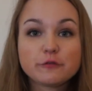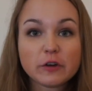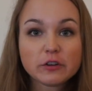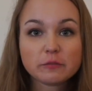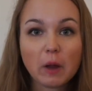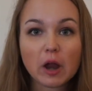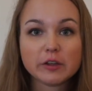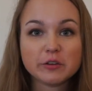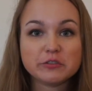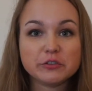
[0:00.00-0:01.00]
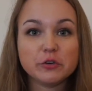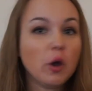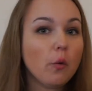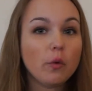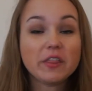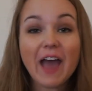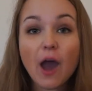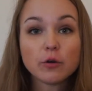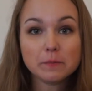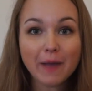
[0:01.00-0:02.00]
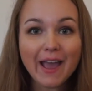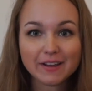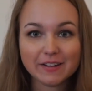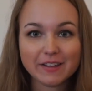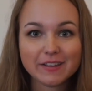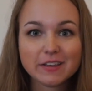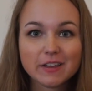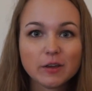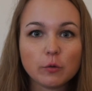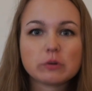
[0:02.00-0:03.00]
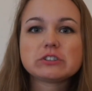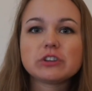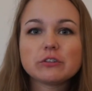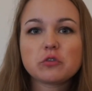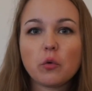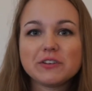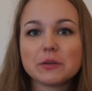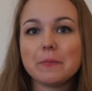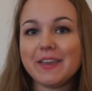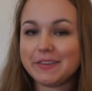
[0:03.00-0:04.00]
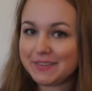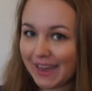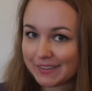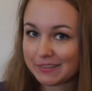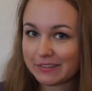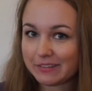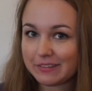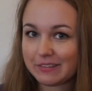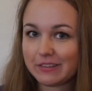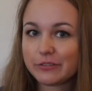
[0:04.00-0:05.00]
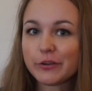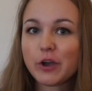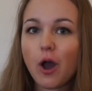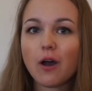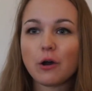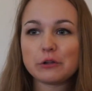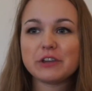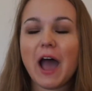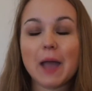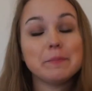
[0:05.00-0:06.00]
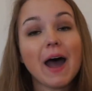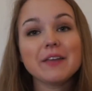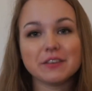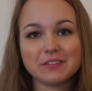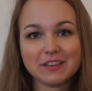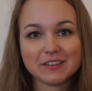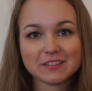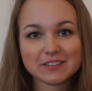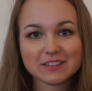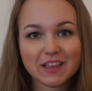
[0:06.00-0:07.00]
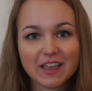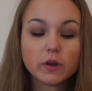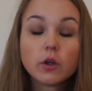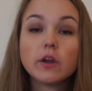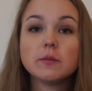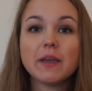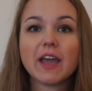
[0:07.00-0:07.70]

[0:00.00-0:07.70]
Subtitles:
first part you do without a magnet. We're just going to make guesses. These are called hypotheses. We're going to make